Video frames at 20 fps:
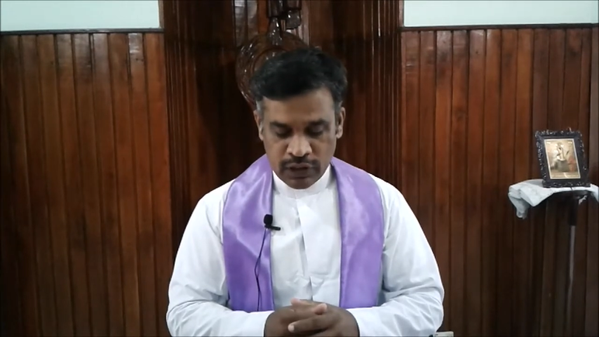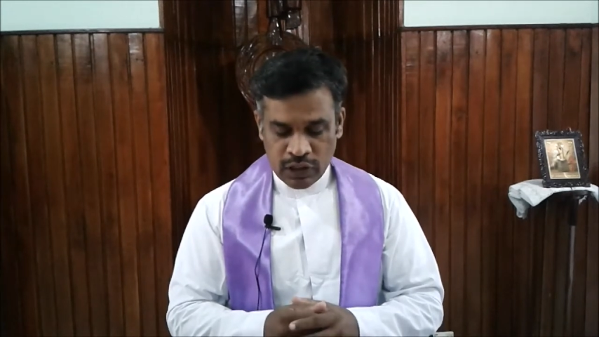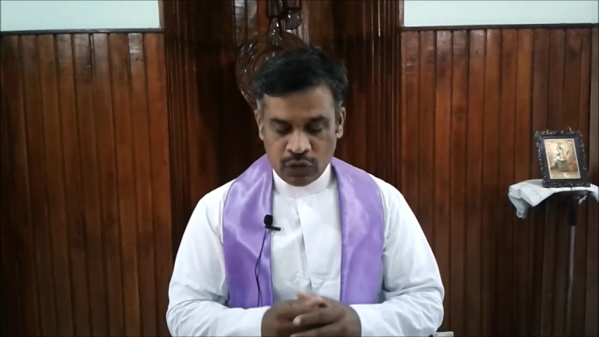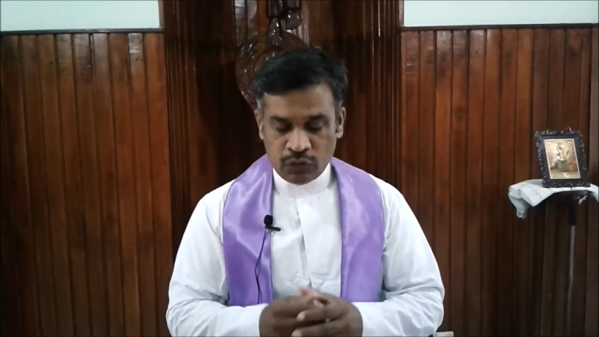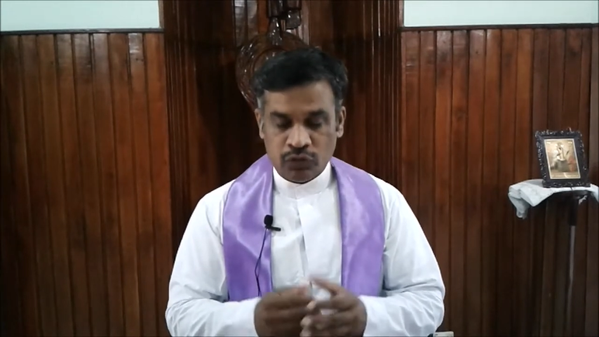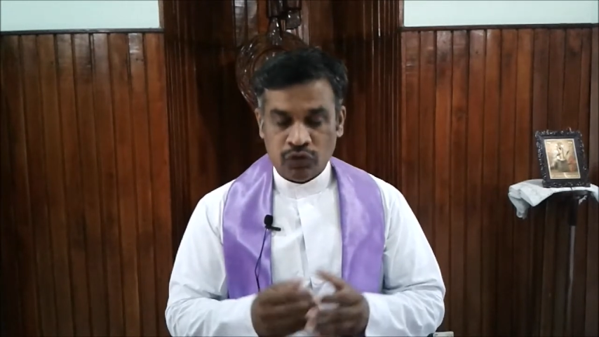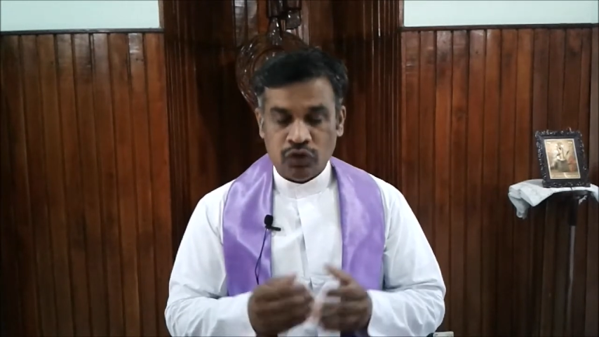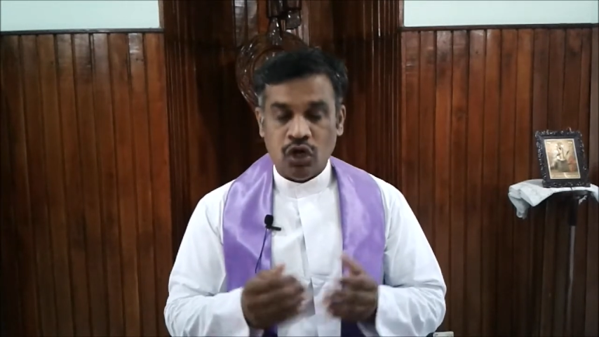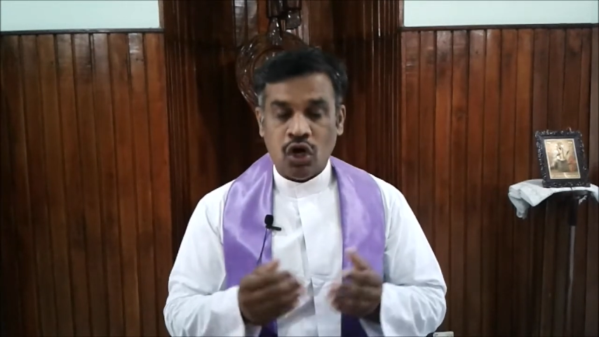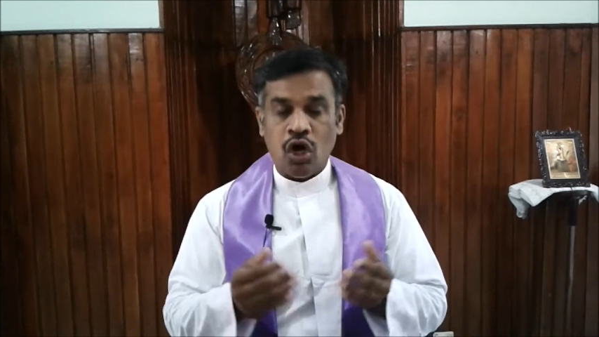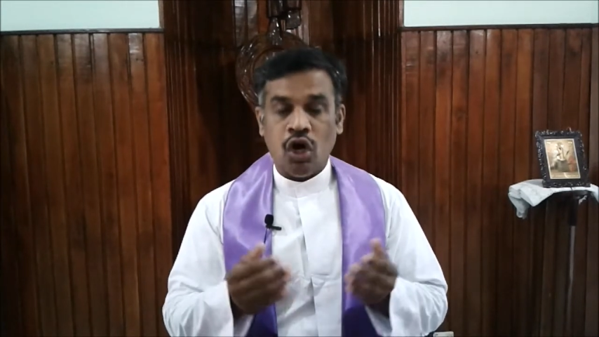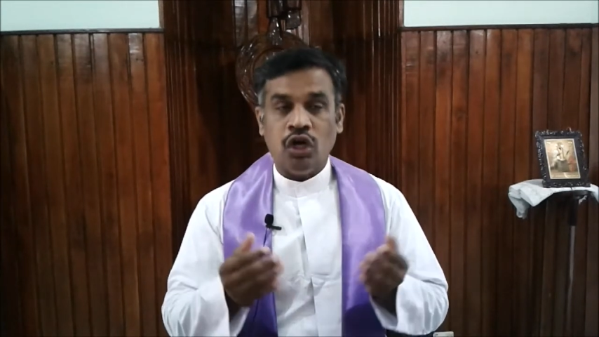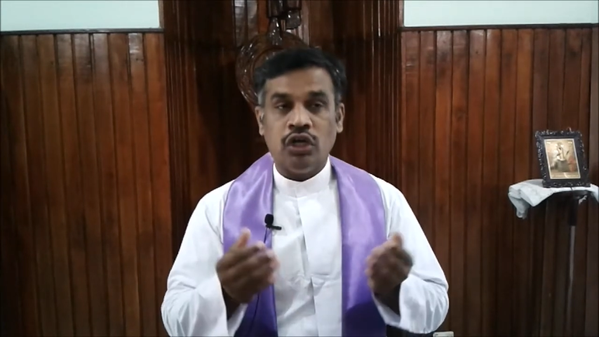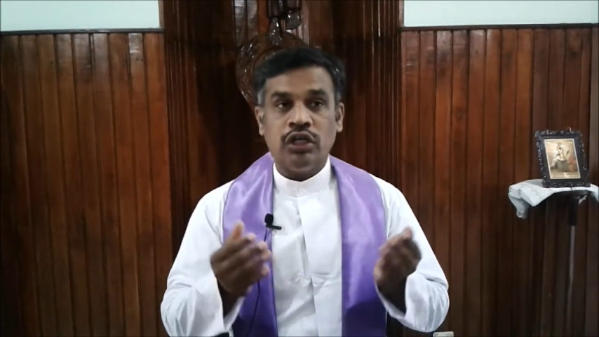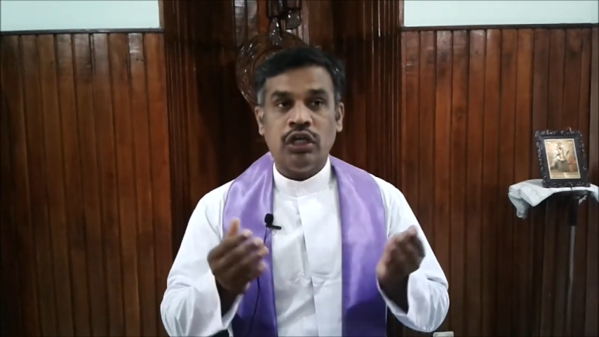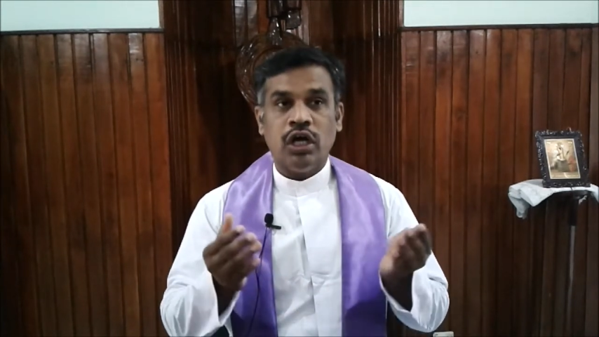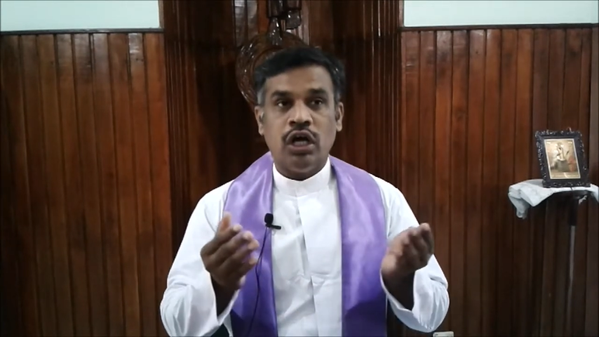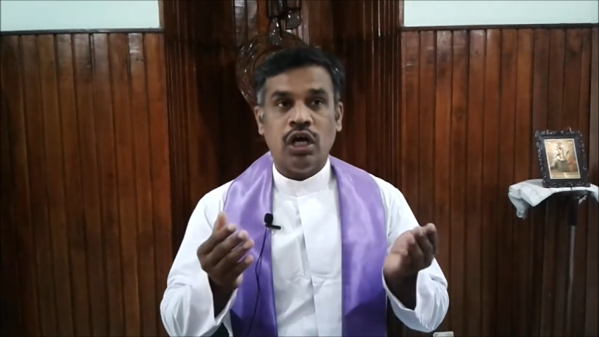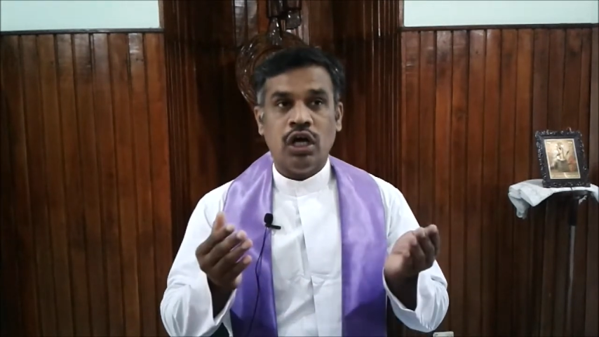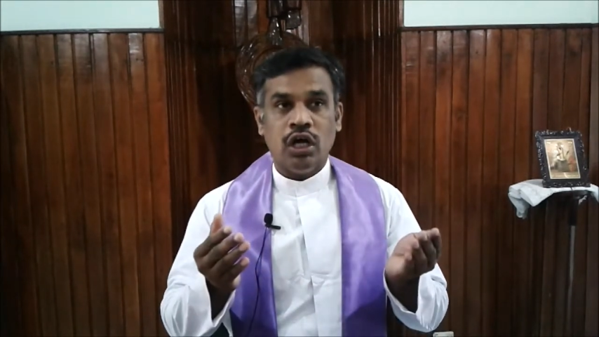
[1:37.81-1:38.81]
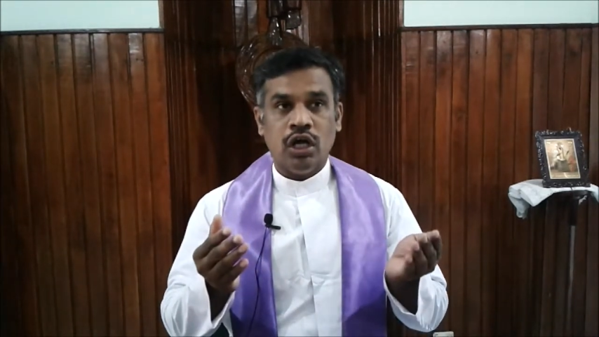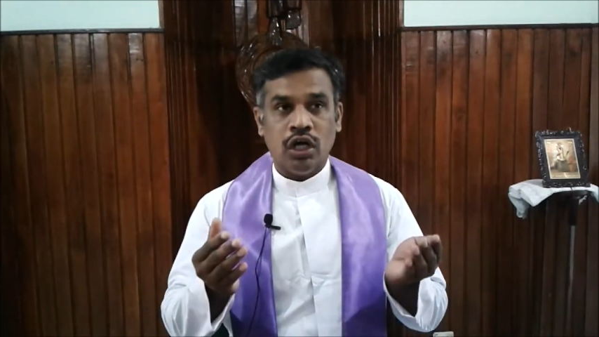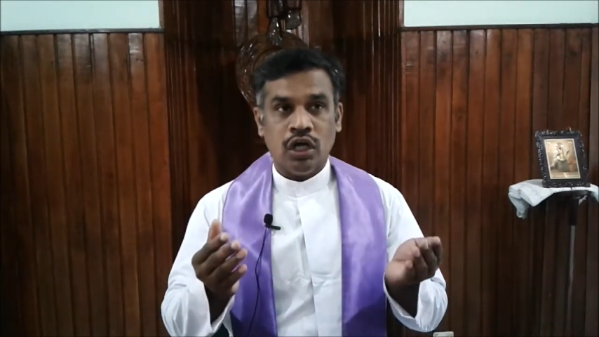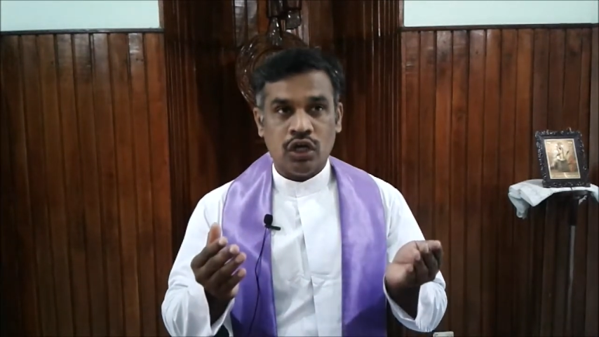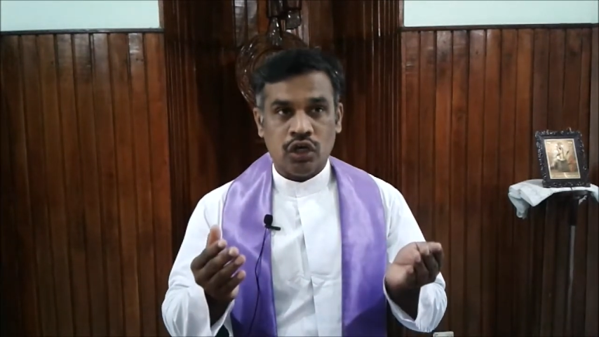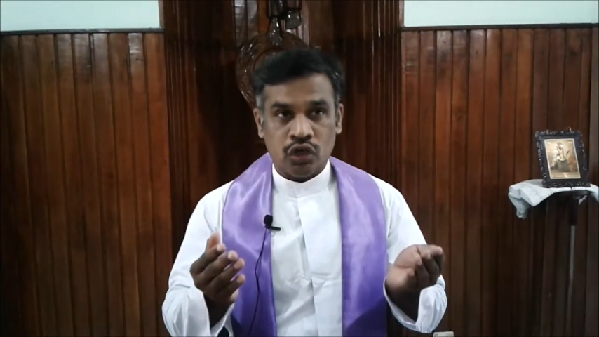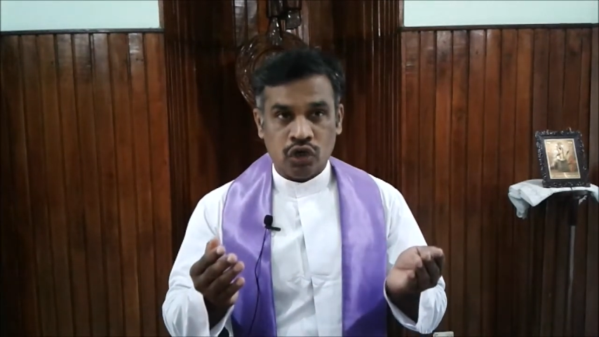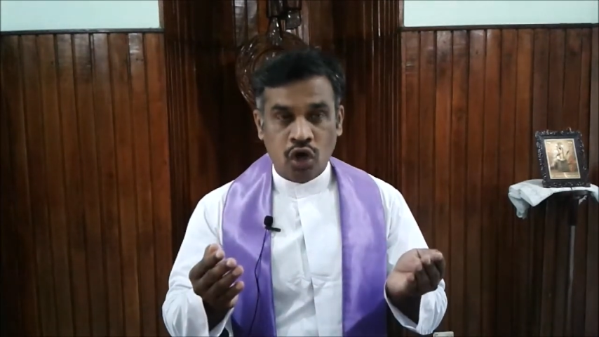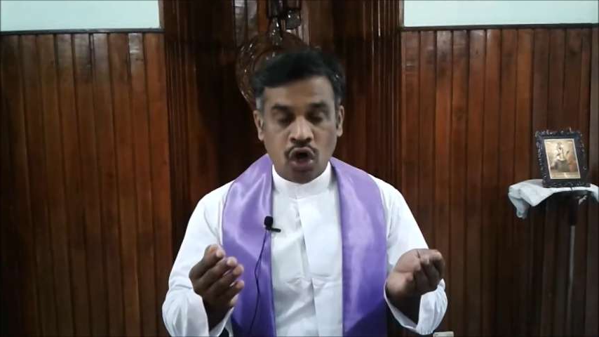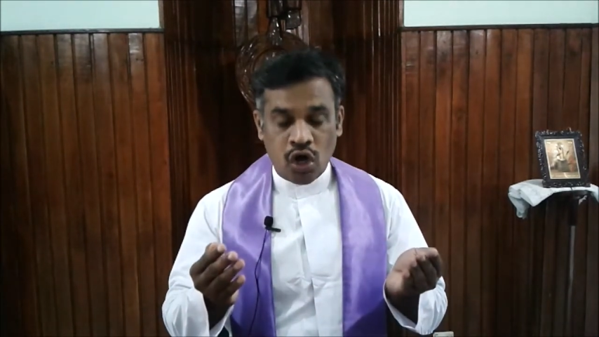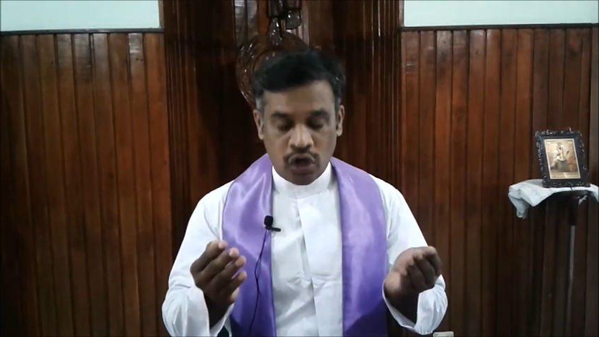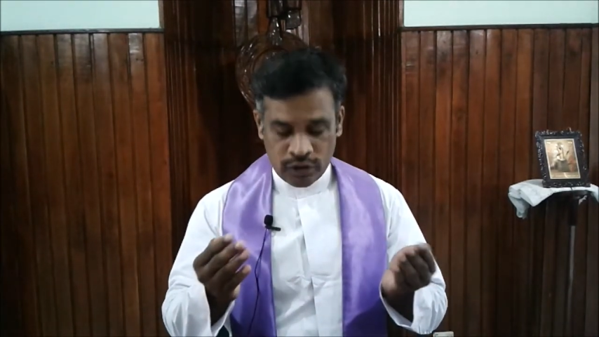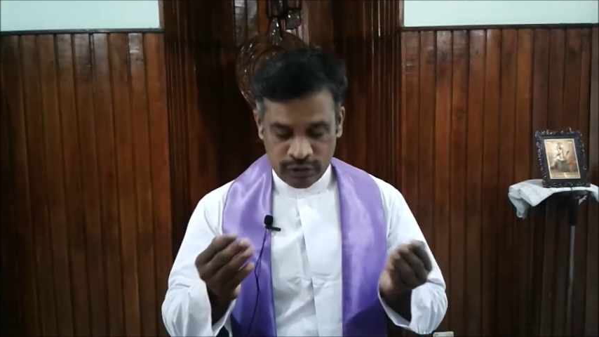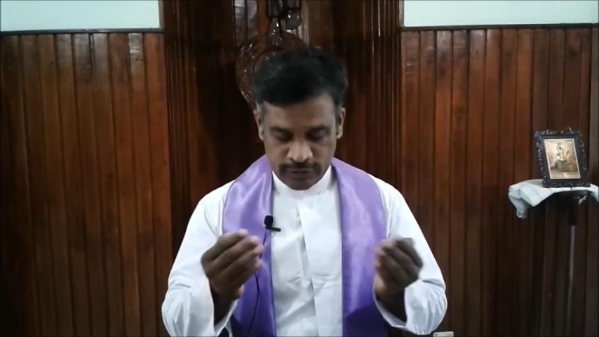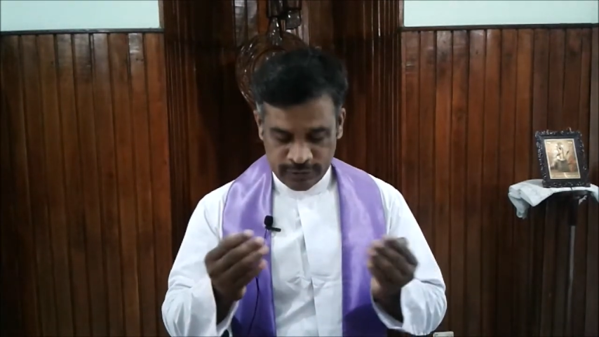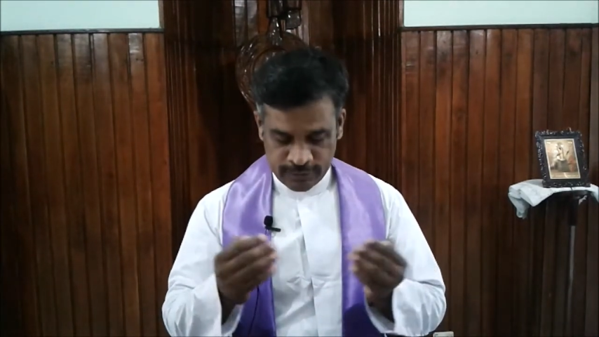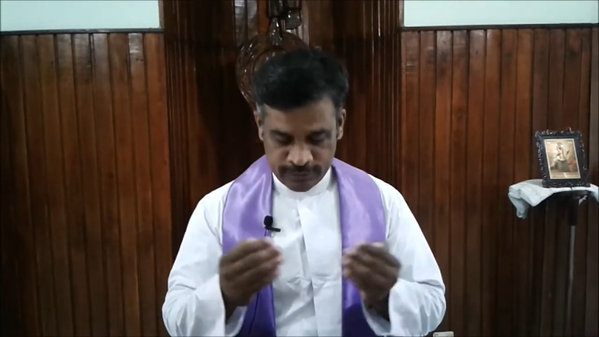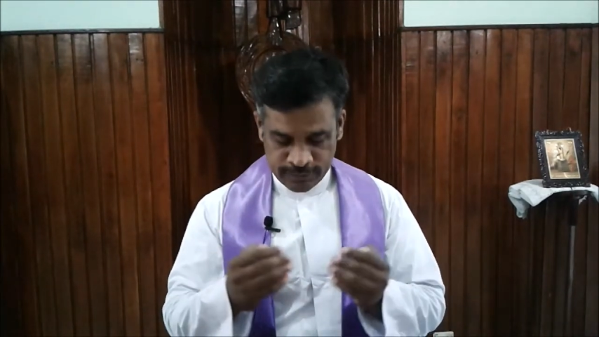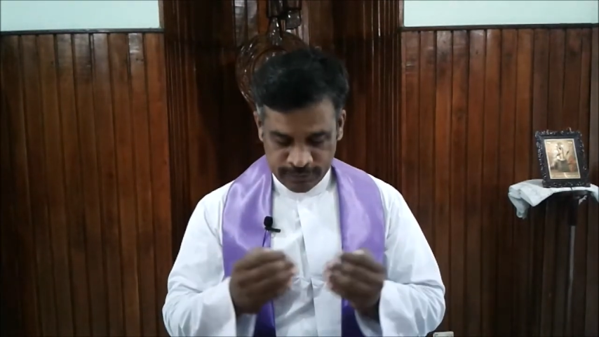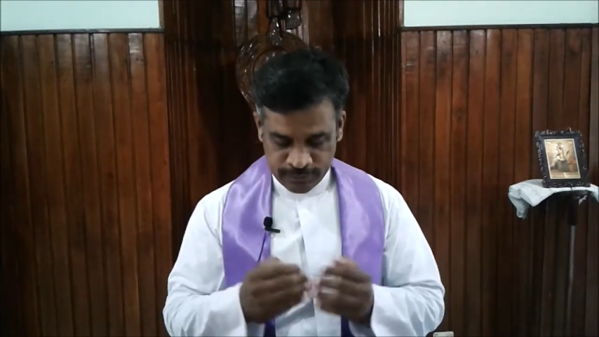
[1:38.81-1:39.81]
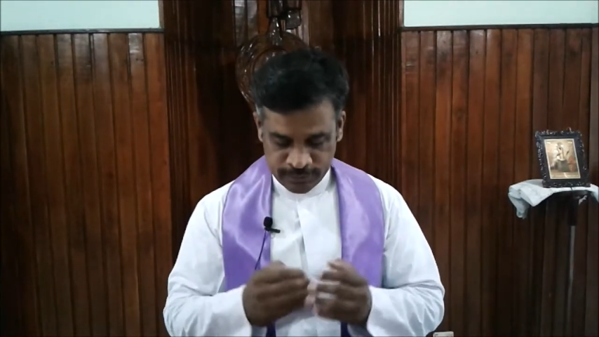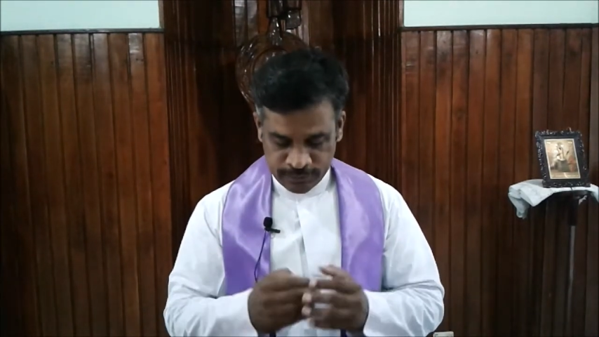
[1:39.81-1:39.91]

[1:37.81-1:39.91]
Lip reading: have gone wrong.